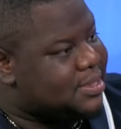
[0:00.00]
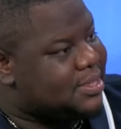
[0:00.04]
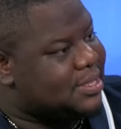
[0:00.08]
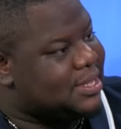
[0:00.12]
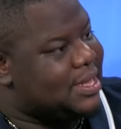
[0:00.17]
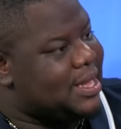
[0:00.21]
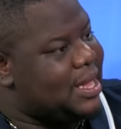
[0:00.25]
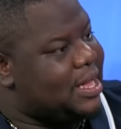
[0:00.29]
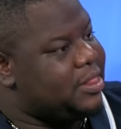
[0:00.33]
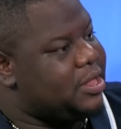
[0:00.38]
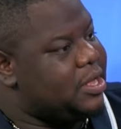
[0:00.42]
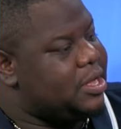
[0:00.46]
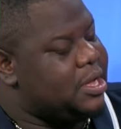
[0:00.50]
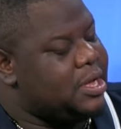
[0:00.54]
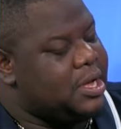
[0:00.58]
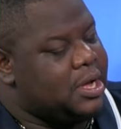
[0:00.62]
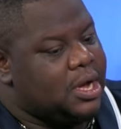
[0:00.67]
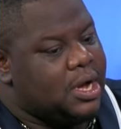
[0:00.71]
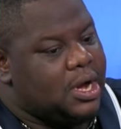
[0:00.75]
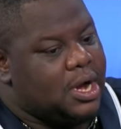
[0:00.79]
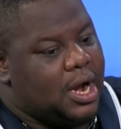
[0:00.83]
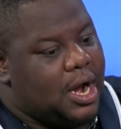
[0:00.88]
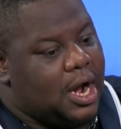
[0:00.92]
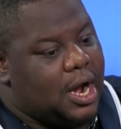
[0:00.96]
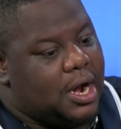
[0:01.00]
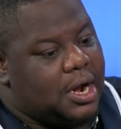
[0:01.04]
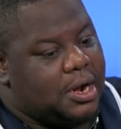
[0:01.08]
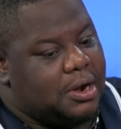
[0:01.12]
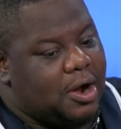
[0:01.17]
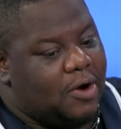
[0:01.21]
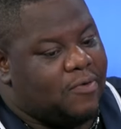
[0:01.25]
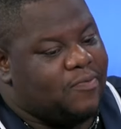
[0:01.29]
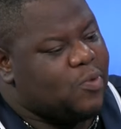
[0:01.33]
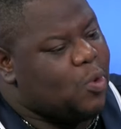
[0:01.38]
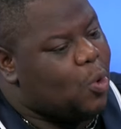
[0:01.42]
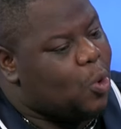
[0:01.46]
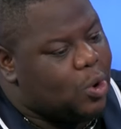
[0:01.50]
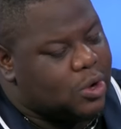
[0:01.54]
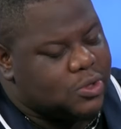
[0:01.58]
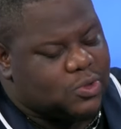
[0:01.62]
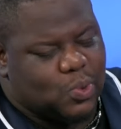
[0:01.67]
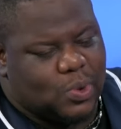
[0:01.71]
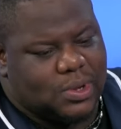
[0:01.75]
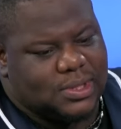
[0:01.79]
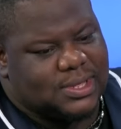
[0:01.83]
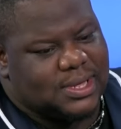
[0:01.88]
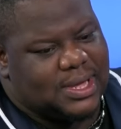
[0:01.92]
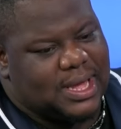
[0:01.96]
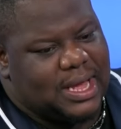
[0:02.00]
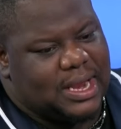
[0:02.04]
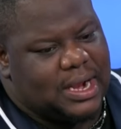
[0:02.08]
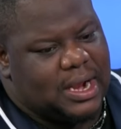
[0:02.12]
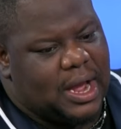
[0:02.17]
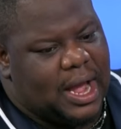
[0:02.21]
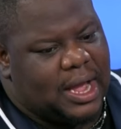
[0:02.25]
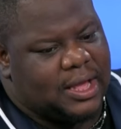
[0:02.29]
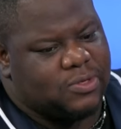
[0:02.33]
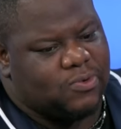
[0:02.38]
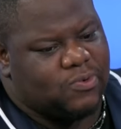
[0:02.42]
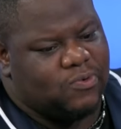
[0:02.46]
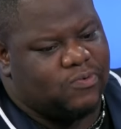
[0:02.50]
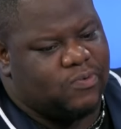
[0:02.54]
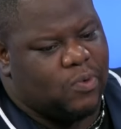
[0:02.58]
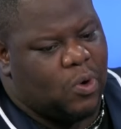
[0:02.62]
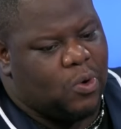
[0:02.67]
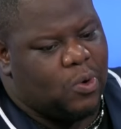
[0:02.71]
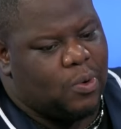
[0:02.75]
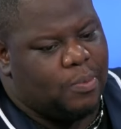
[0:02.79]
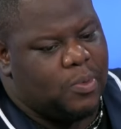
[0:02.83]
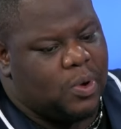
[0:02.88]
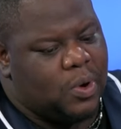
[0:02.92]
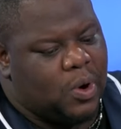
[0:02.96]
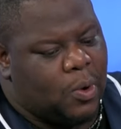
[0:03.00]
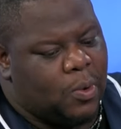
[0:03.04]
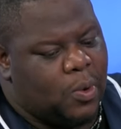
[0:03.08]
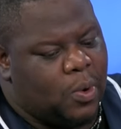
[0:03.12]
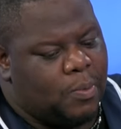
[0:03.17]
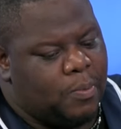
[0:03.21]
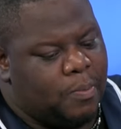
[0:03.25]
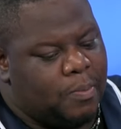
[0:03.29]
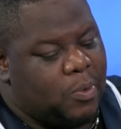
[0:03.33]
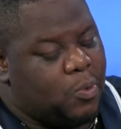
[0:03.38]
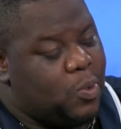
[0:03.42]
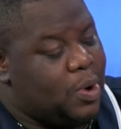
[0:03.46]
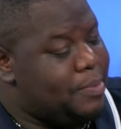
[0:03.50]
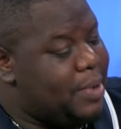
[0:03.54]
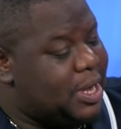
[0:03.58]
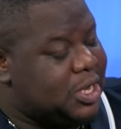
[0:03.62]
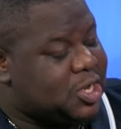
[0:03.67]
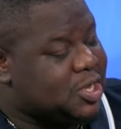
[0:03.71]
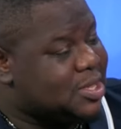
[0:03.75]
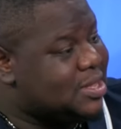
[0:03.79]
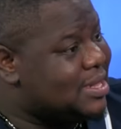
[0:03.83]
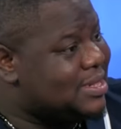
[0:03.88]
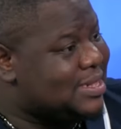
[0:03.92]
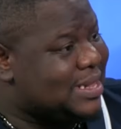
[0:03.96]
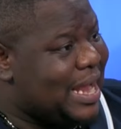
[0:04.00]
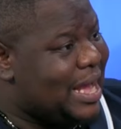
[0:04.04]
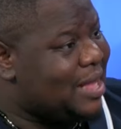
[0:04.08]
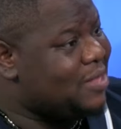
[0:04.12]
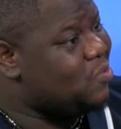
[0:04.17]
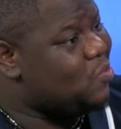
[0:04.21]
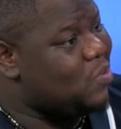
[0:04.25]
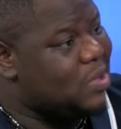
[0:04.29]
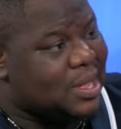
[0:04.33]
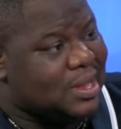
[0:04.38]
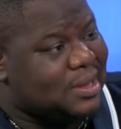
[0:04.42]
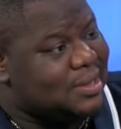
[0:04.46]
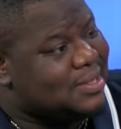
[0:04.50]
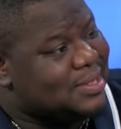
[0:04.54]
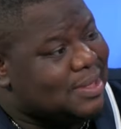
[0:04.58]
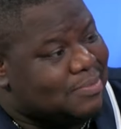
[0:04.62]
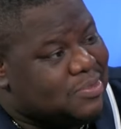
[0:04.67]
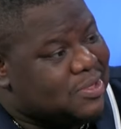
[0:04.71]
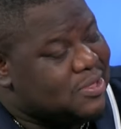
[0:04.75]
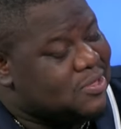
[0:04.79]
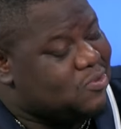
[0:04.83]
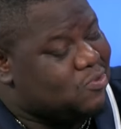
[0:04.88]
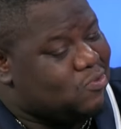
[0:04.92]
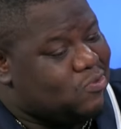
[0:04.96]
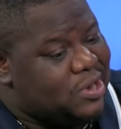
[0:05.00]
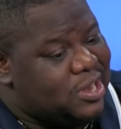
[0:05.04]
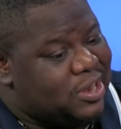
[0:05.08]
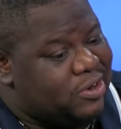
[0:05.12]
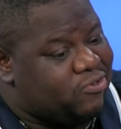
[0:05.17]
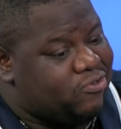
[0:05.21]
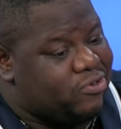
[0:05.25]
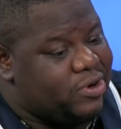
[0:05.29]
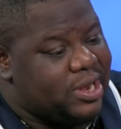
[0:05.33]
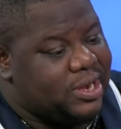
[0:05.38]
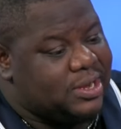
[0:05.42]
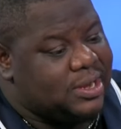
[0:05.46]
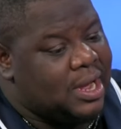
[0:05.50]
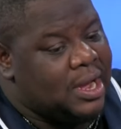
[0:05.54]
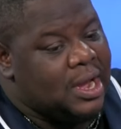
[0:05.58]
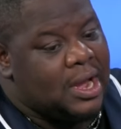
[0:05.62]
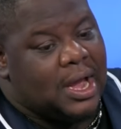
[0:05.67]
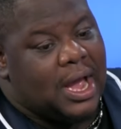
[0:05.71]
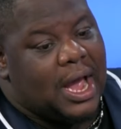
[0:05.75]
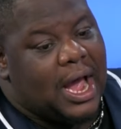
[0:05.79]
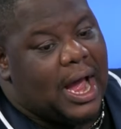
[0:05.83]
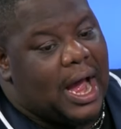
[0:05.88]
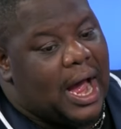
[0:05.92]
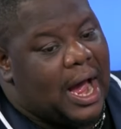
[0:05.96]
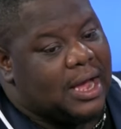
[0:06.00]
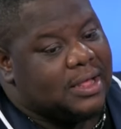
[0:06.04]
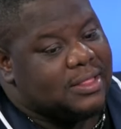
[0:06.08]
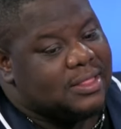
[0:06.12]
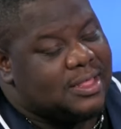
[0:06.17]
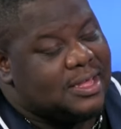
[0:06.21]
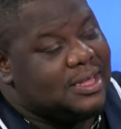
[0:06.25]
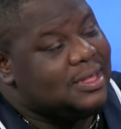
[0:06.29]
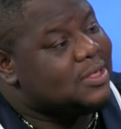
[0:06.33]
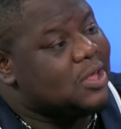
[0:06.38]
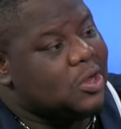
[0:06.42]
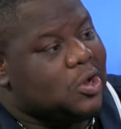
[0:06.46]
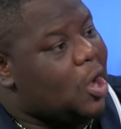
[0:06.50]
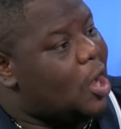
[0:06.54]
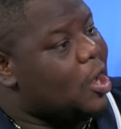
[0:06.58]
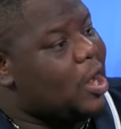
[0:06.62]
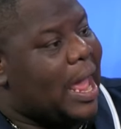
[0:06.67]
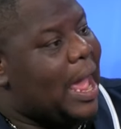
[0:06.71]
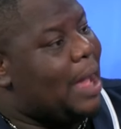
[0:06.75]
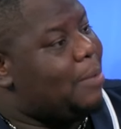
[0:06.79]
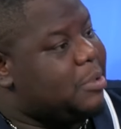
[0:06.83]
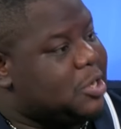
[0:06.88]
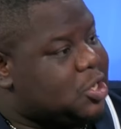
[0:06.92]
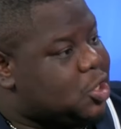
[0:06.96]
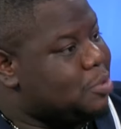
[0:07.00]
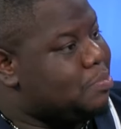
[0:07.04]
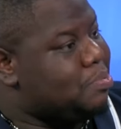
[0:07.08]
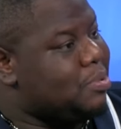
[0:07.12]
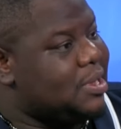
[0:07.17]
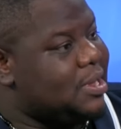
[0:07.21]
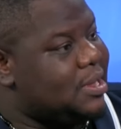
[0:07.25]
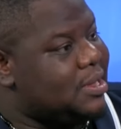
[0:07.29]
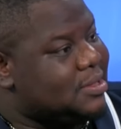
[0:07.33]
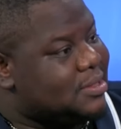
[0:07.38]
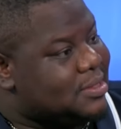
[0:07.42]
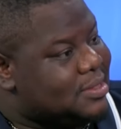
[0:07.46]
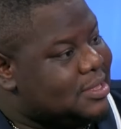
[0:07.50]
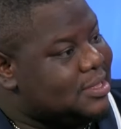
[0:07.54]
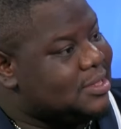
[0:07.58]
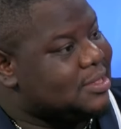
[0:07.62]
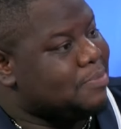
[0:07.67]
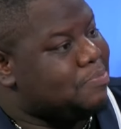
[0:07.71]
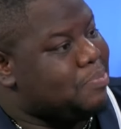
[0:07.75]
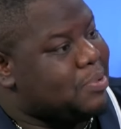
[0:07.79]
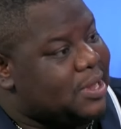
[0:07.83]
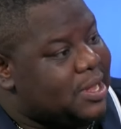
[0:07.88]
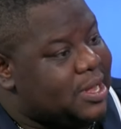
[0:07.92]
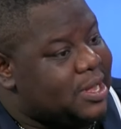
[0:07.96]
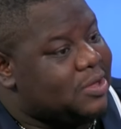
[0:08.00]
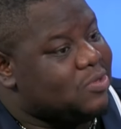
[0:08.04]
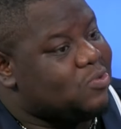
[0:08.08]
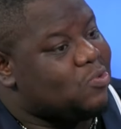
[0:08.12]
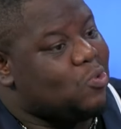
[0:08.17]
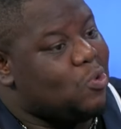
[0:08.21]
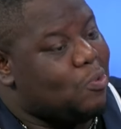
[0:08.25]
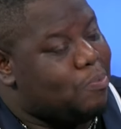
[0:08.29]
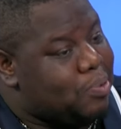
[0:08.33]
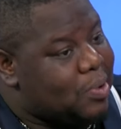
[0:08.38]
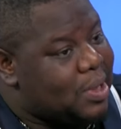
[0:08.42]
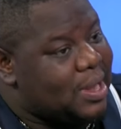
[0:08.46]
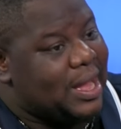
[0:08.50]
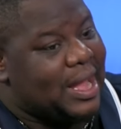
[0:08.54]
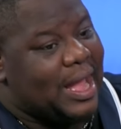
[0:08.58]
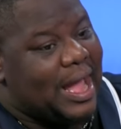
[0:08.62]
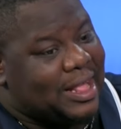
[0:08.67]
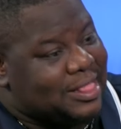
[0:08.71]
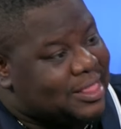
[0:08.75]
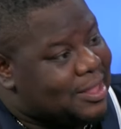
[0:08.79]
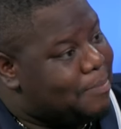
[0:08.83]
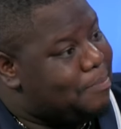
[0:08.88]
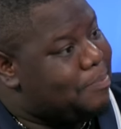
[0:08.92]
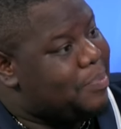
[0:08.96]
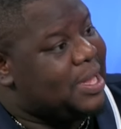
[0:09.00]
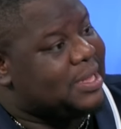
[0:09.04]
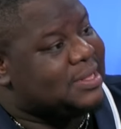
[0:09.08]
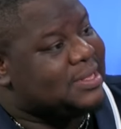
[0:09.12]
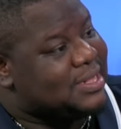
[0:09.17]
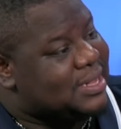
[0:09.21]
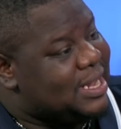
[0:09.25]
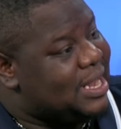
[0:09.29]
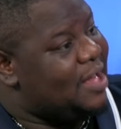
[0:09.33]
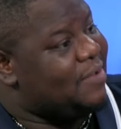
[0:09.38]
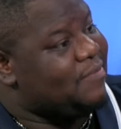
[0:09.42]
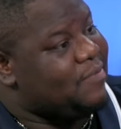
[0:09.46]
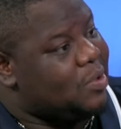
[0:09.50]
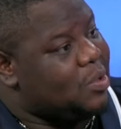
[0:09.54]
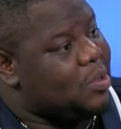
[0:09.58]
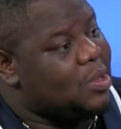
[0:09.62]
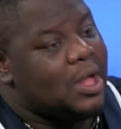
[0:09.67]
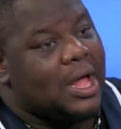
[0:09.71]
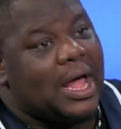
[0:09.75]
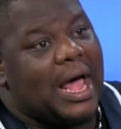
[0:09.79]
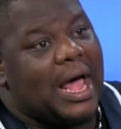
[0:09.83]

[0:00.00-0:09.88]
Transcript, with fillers: together. Uh, of course, once again, as we've all, all we mentioned this last week, and it's something to reiterate, uh, these are not amateur players. These are players who play at the best level